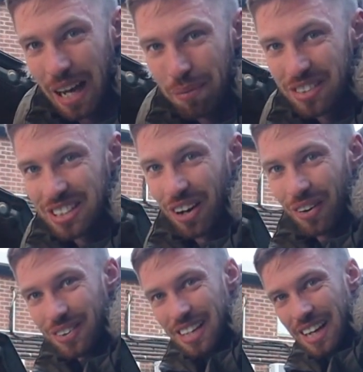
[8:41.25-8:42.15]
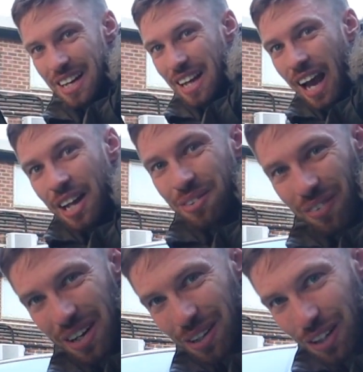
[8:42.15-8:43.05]
episode, and
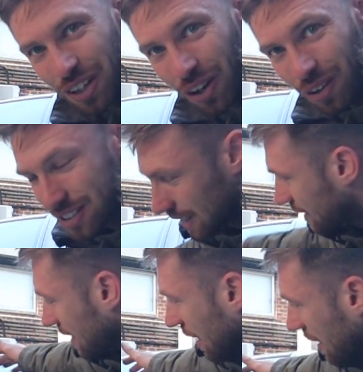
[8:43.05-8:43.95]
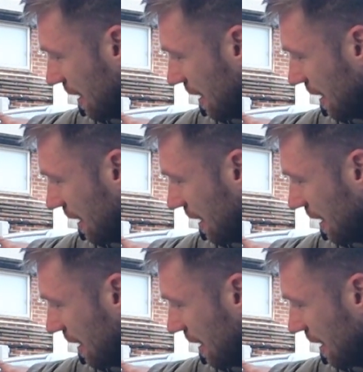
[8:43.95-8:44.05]
will the knock sensor